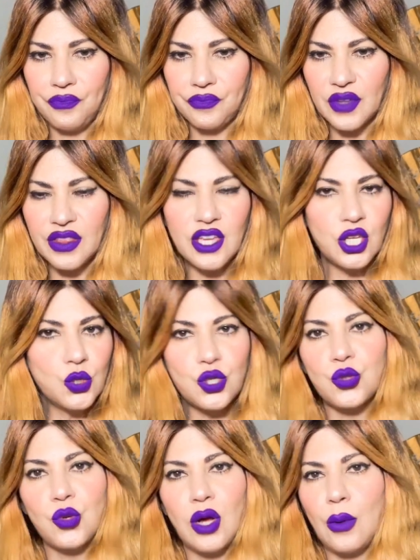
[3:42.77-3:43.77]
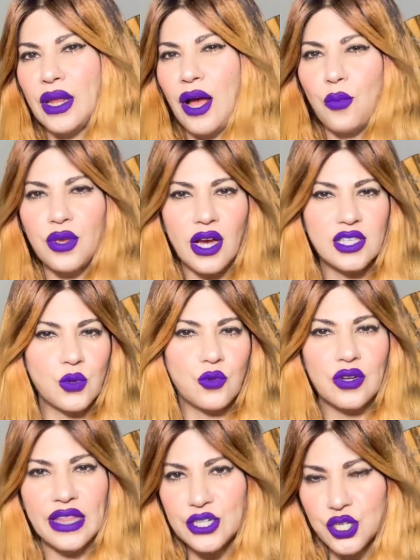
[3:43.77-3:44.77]
the usual. I want to help you guys with
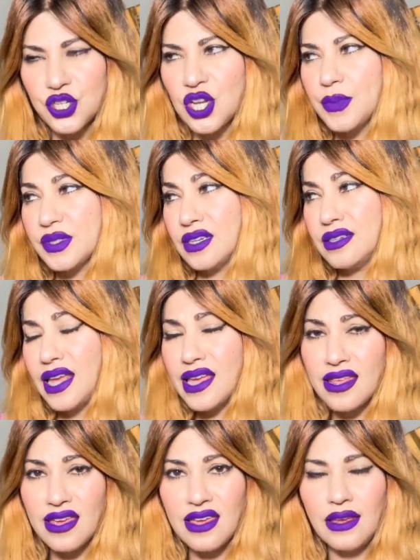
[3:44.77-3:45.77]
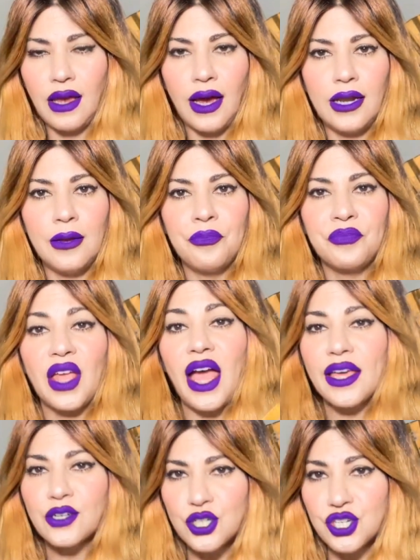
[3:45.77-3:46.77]
relationships and dating and
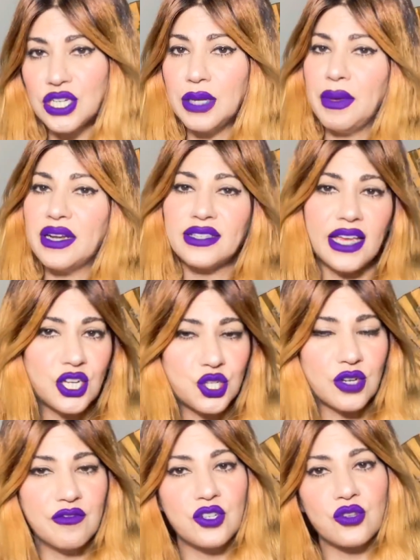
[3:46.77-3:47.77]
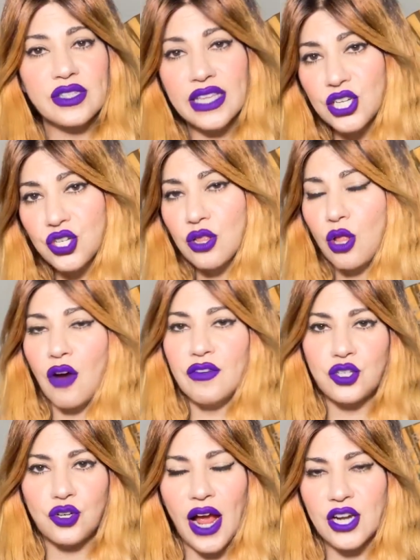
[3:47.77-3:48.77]
energy and meditation and visualization, law of
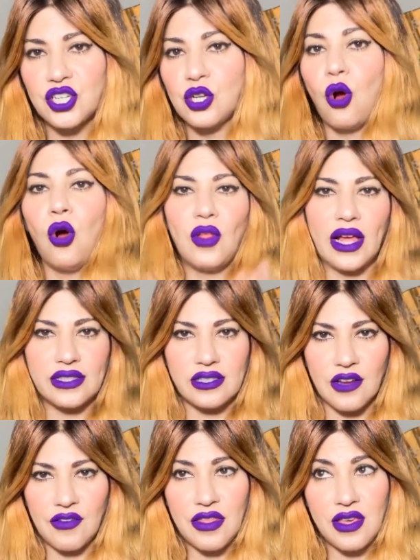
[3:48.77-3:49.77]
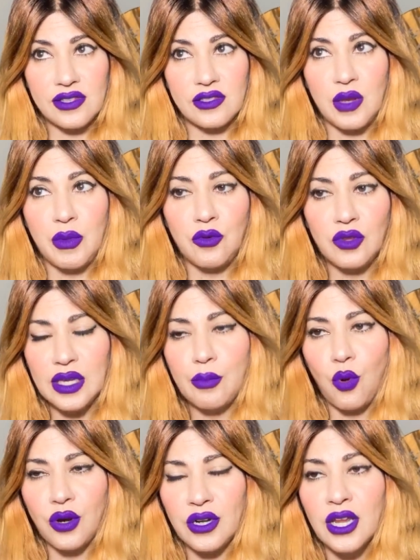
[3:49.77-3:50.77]
attraction, all that stuff. I think it's going to be really
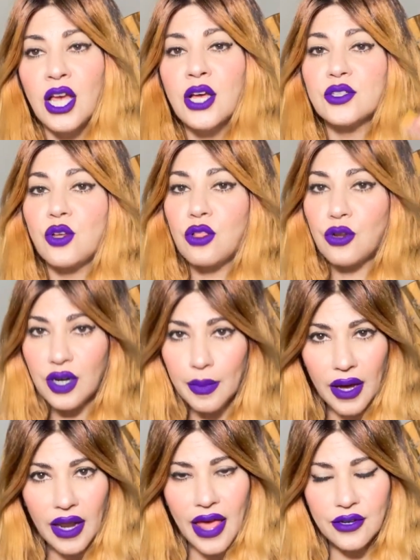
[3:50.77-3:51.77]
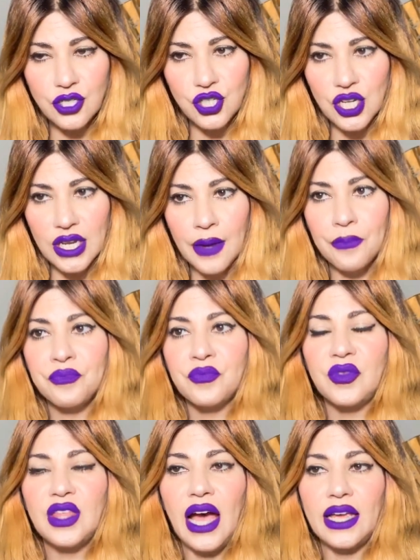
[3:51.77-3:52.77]
important to learn about energy
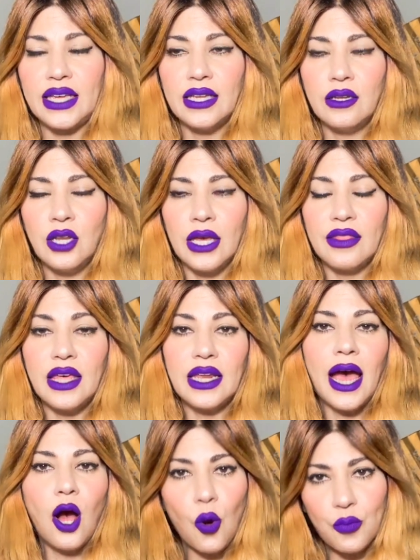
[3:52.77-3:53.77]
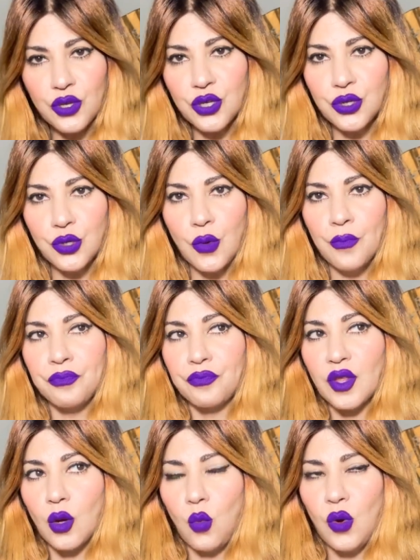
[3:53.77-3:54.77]
that can then help you
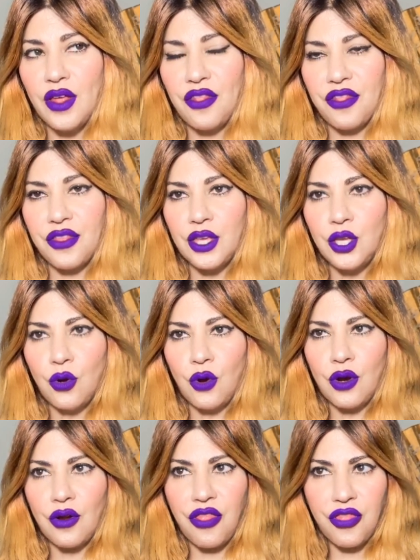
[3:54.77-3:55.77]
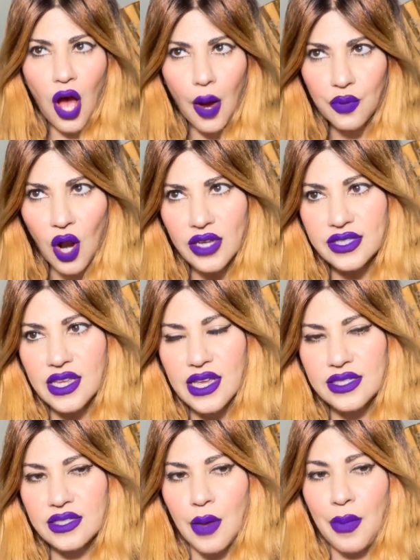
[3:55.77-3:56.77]
with your thought
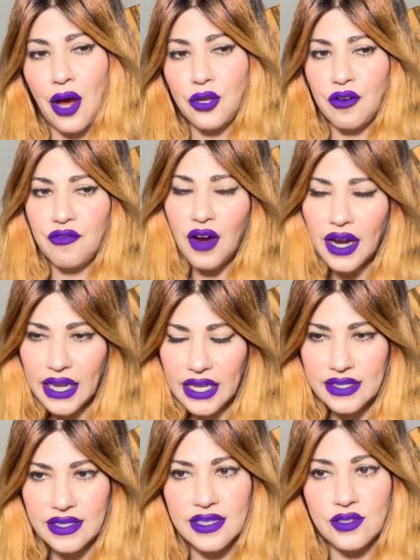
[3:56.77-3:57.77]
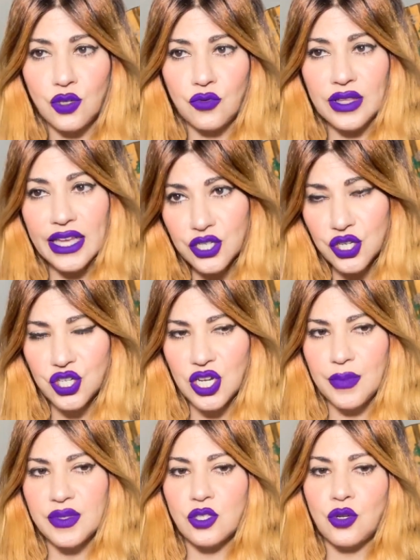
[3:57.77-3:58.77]
process about your finances, your
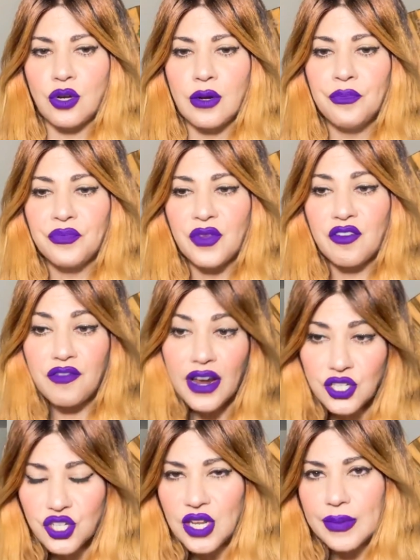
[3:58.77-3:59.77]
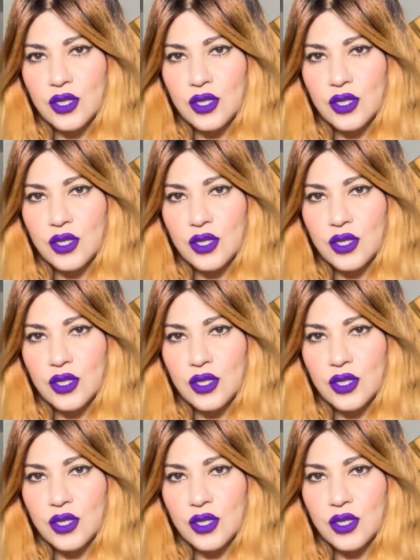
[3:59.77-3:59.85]
relationships, your friendships,